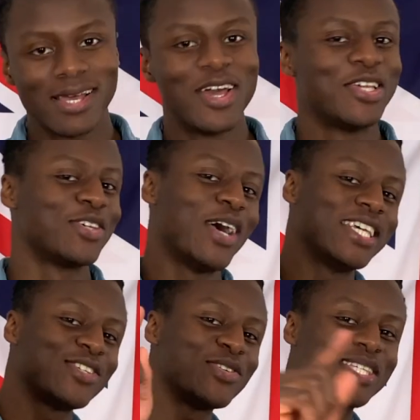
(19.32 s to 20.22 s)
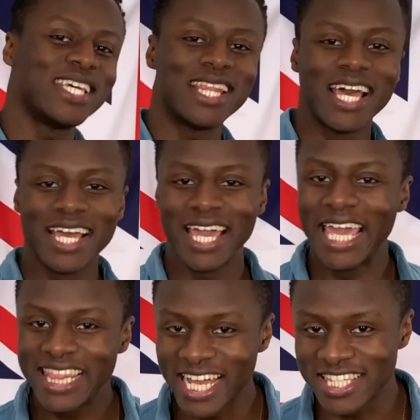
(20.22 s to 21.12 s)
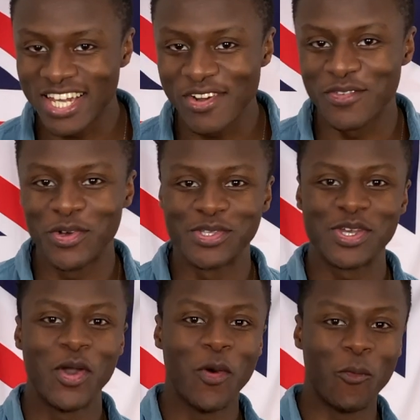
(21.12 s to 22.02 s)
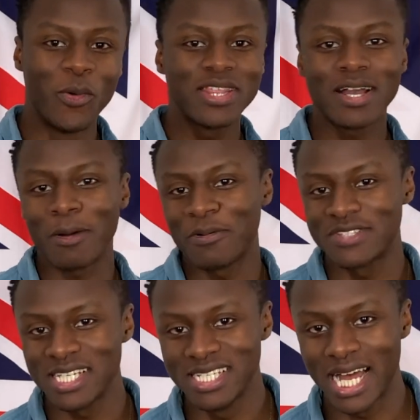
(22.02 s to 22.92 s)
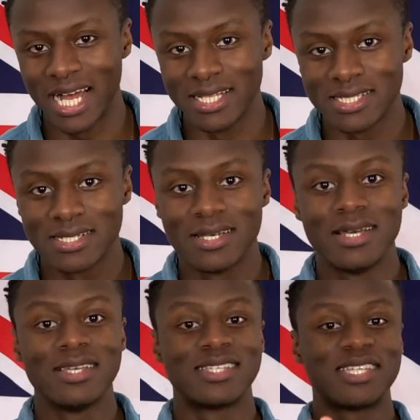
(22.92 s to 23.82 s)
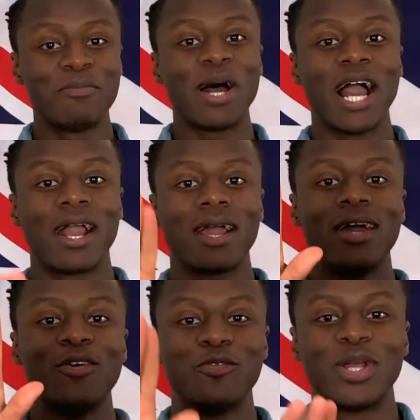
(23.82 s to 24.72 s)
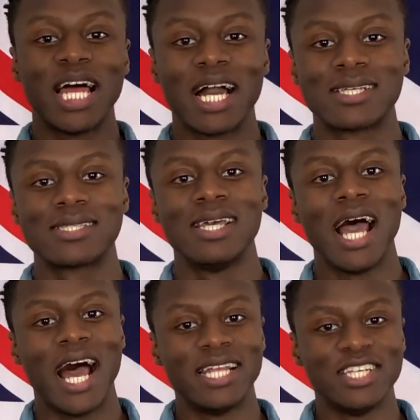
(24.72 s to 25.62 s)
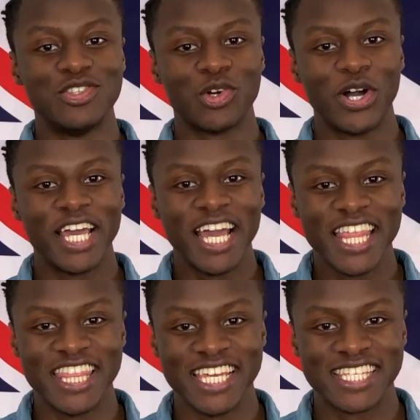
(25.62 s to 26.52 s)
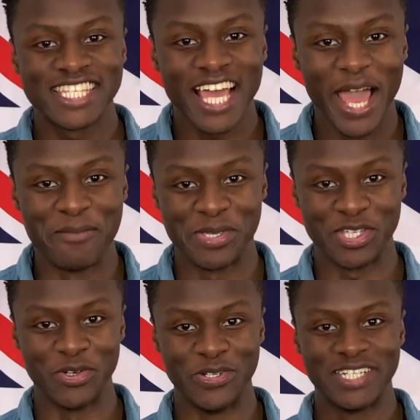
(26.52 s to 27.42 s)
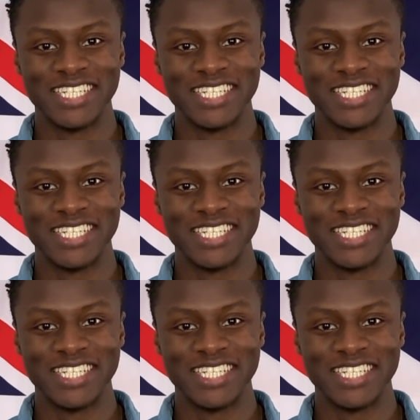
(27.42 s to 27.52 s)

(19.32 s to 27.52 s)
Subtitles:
So as you sit there in that chair of yours with a cup of tea in hand, sit back, relax and enjoy this episode.